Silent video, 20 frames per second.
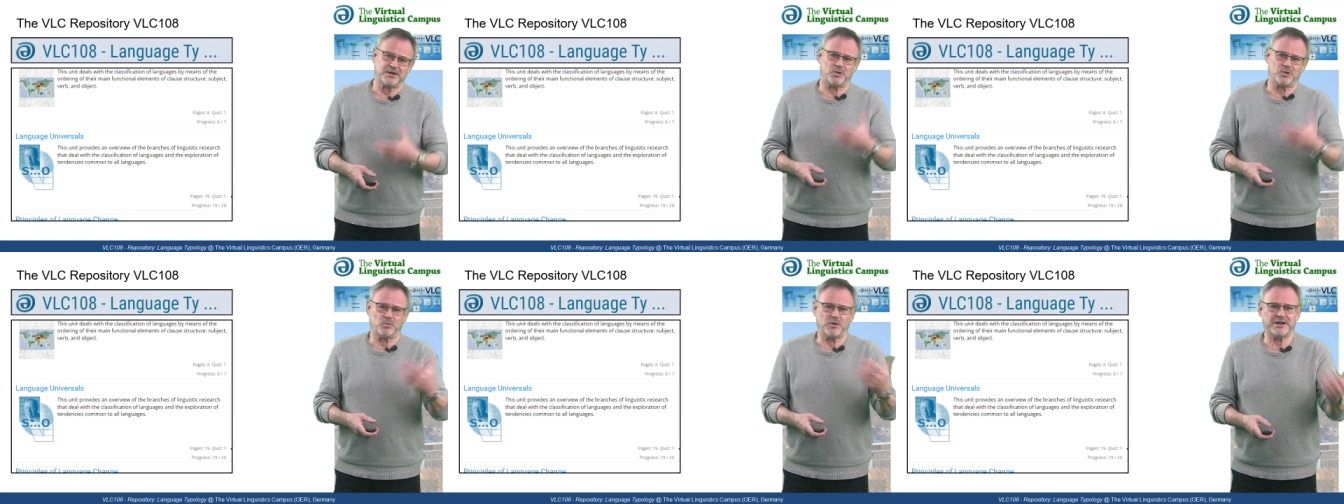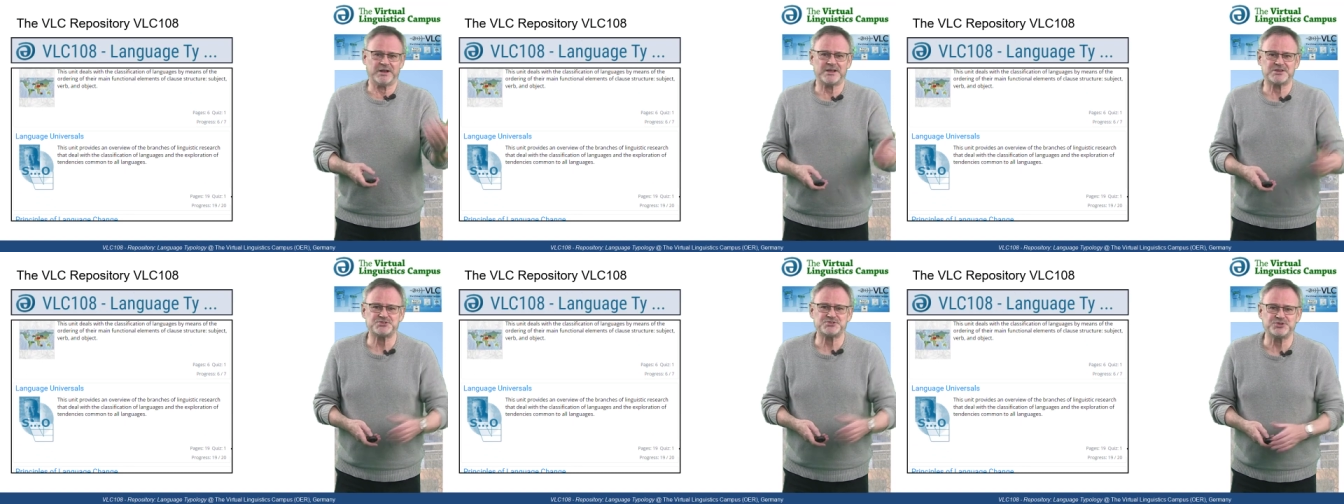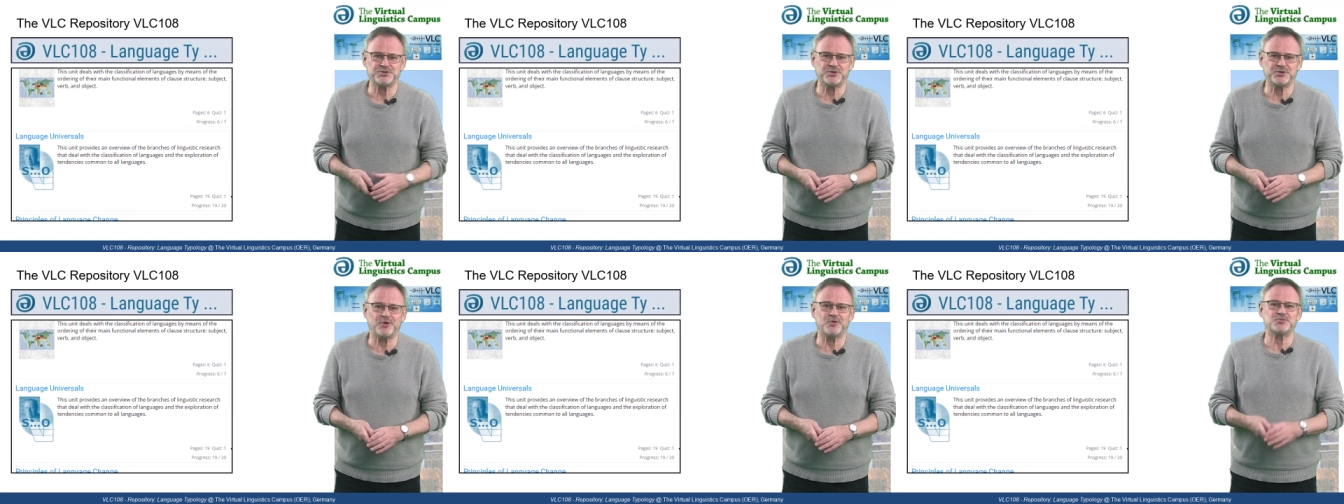Well, as you
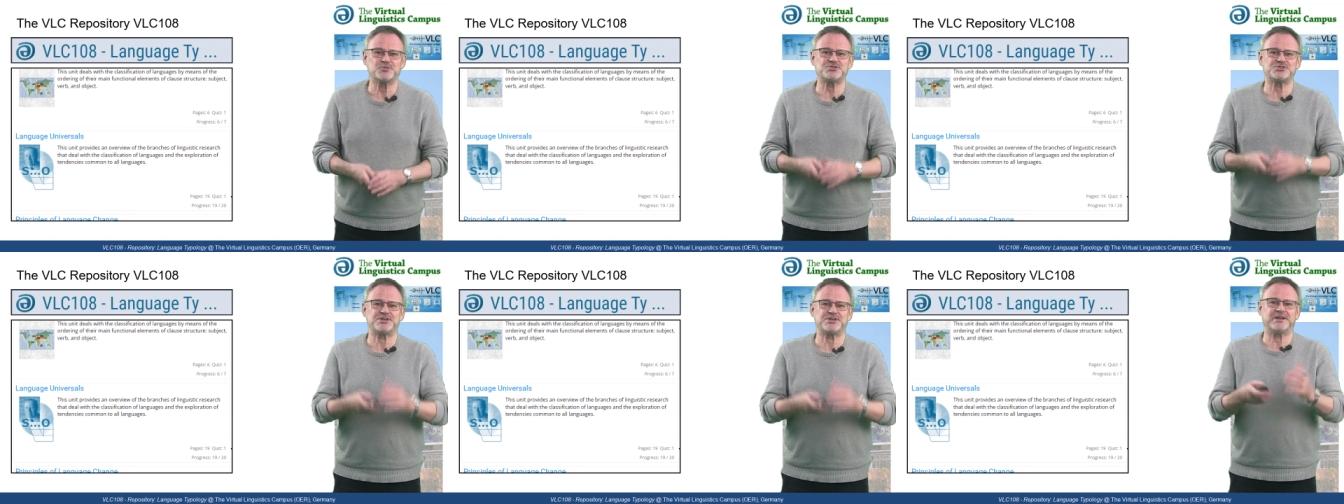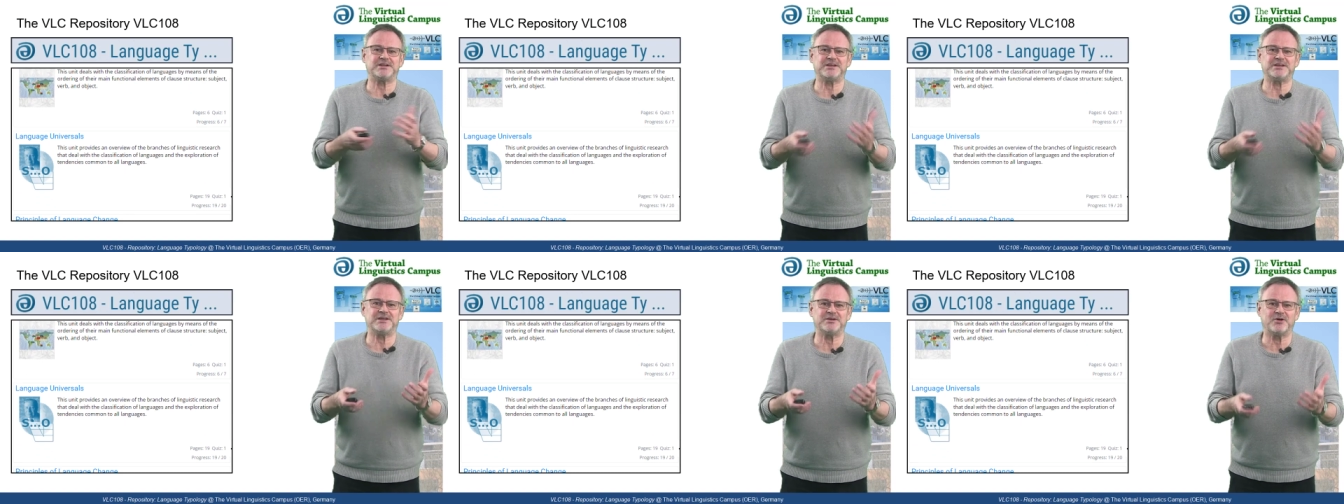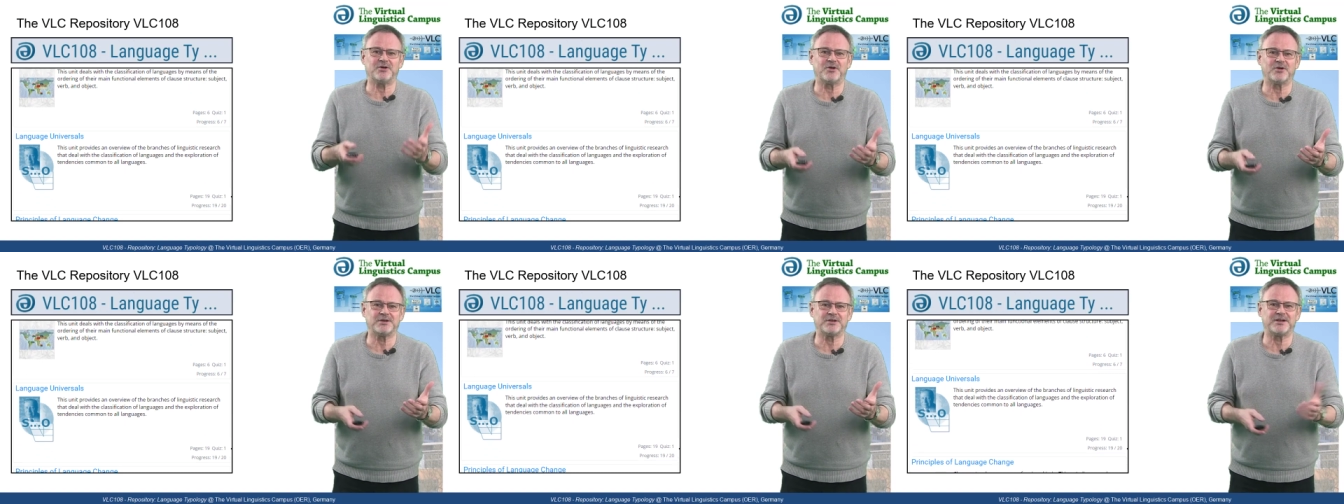know, studying
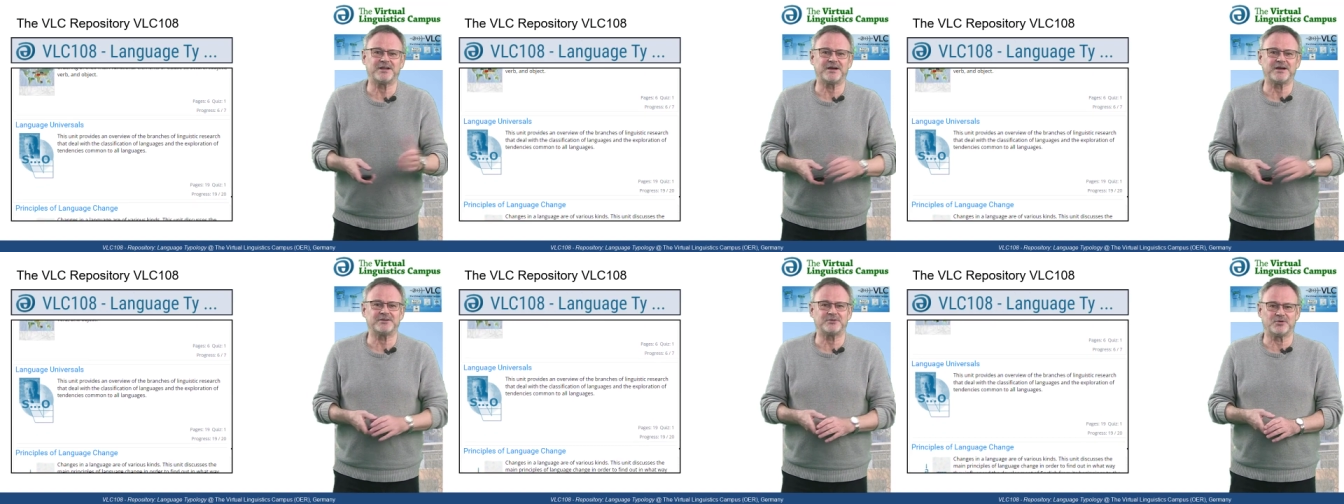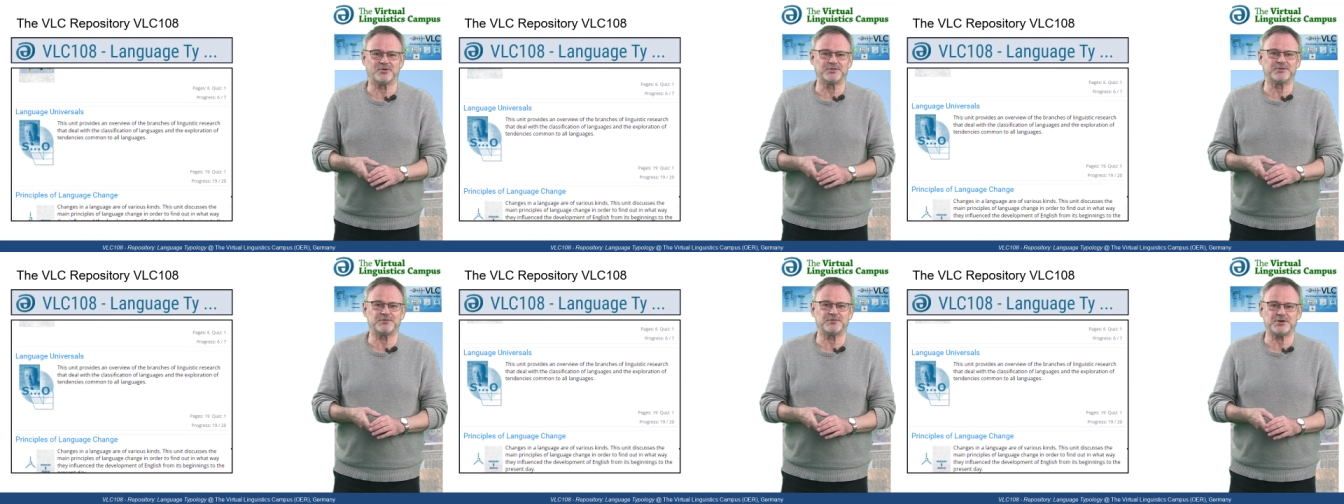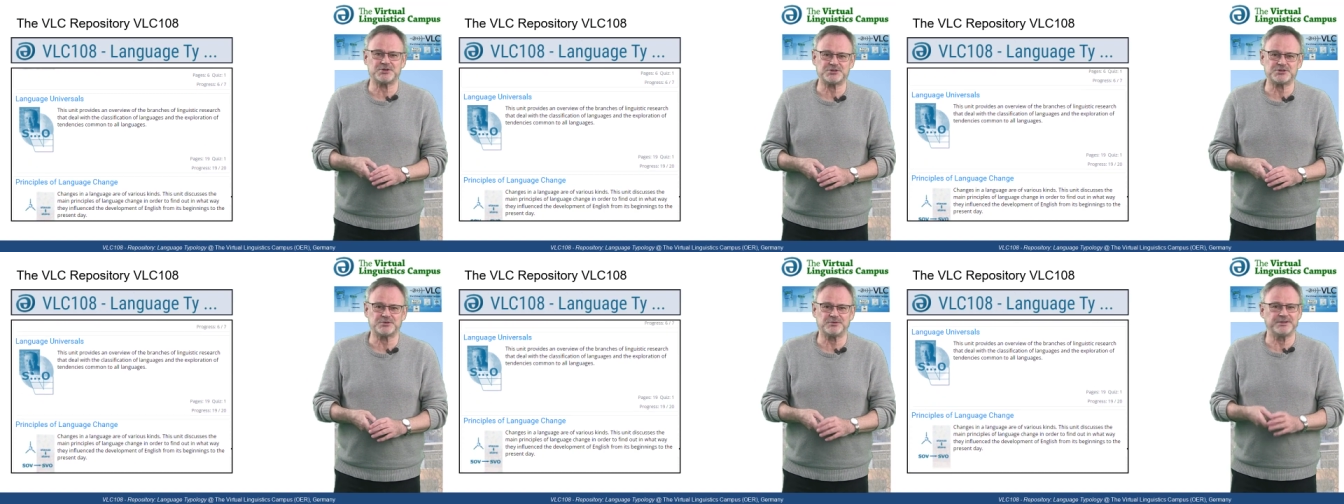online on the
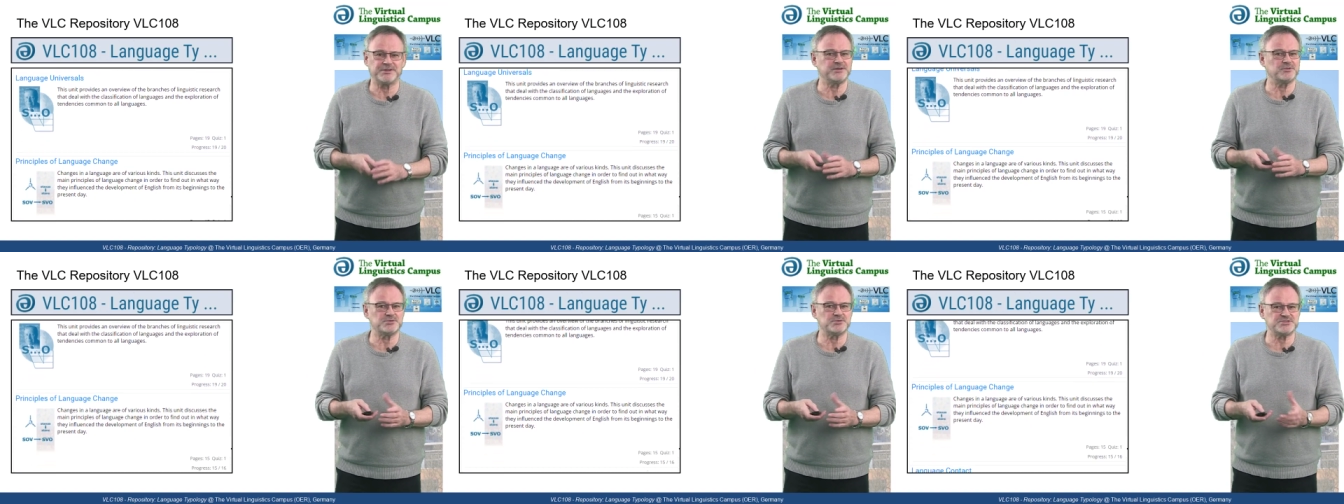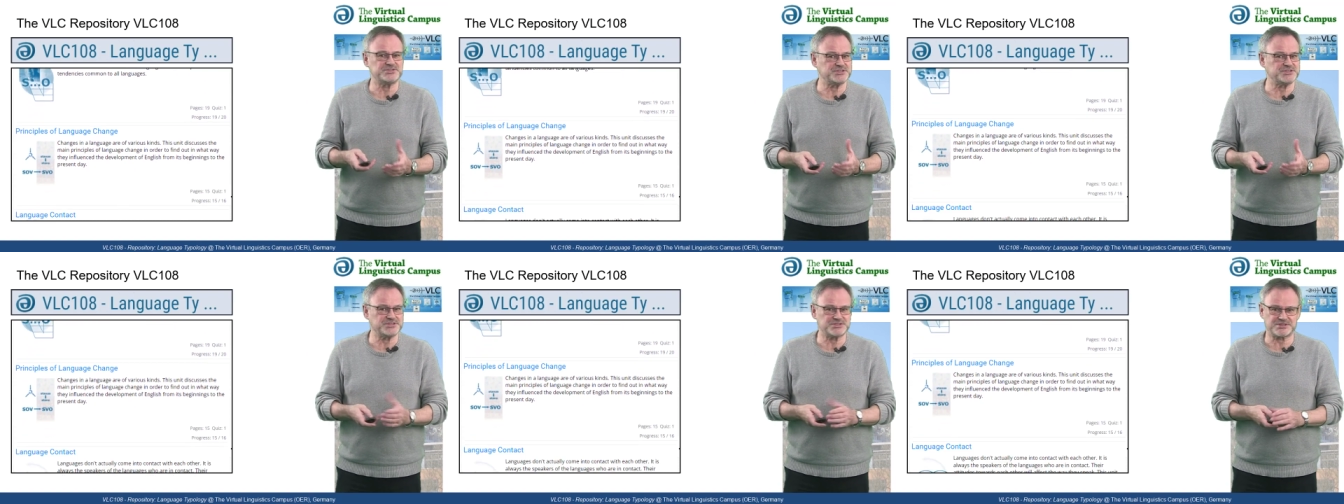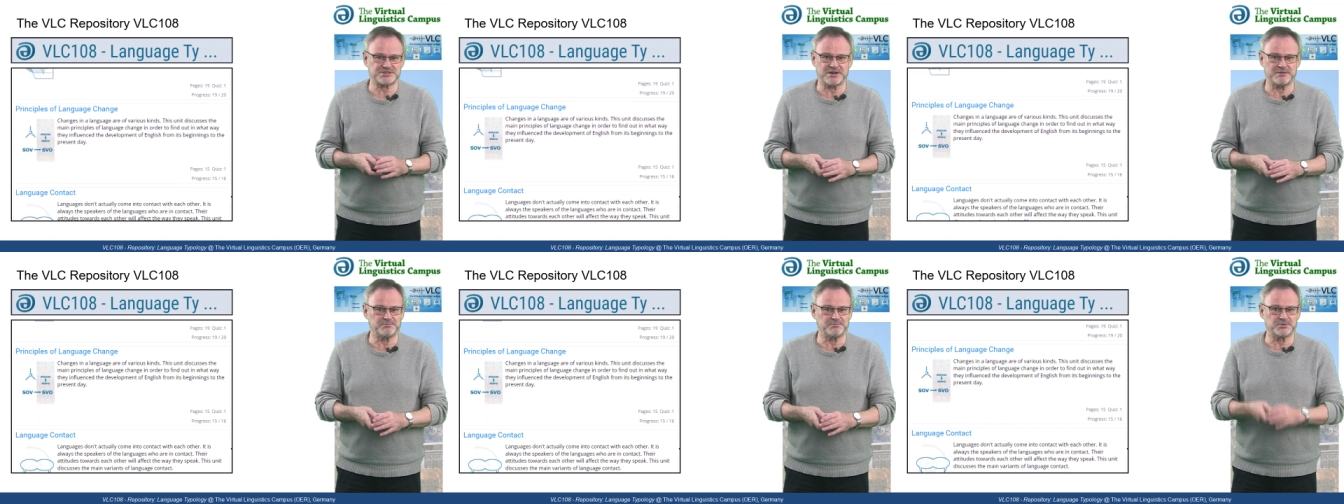Virtual Linguistics
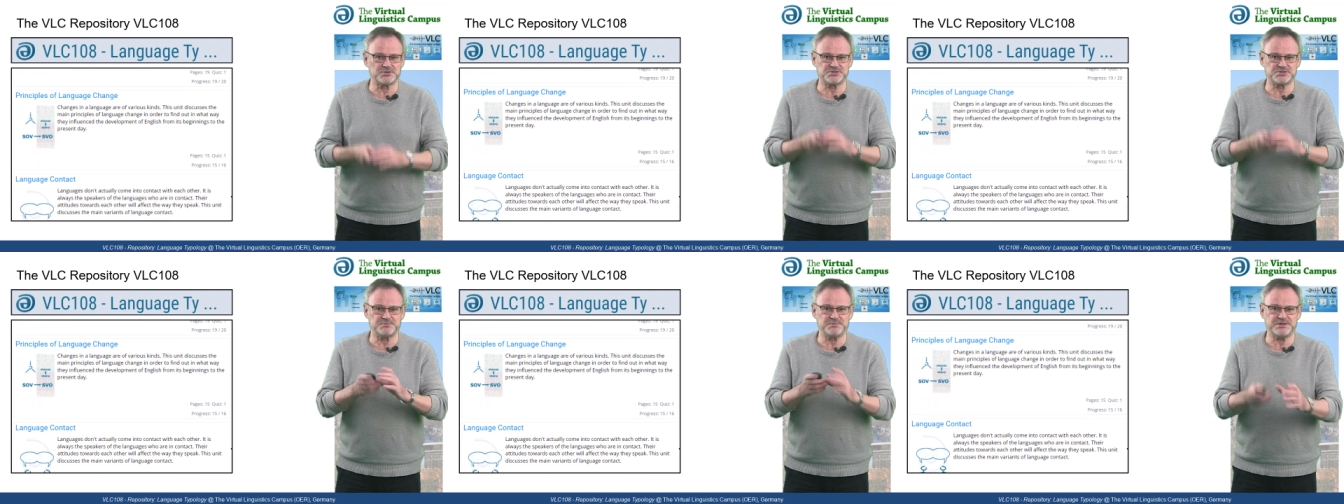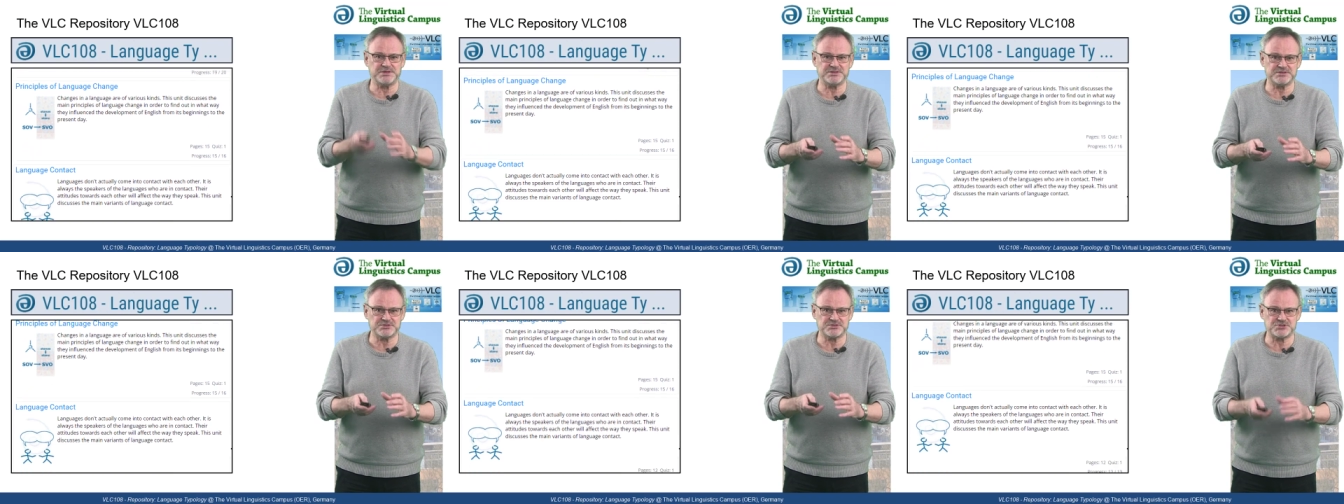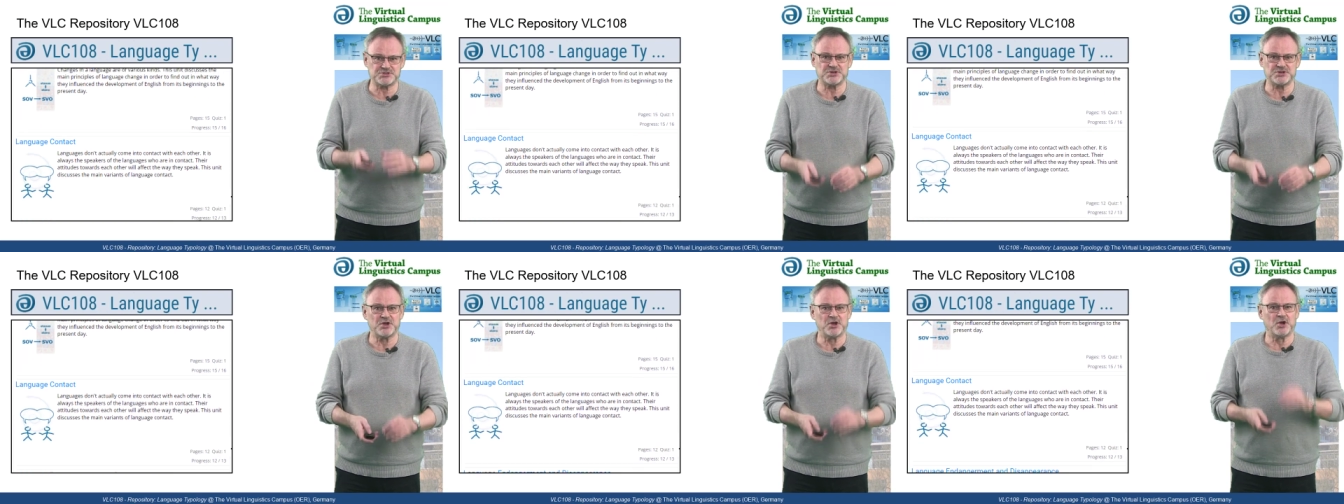Campus
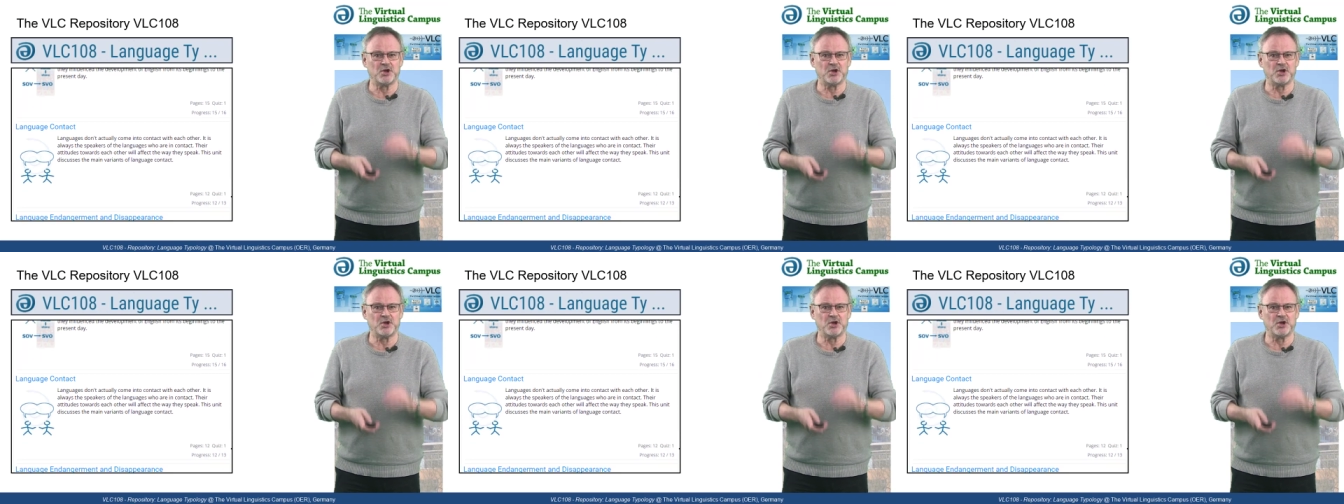means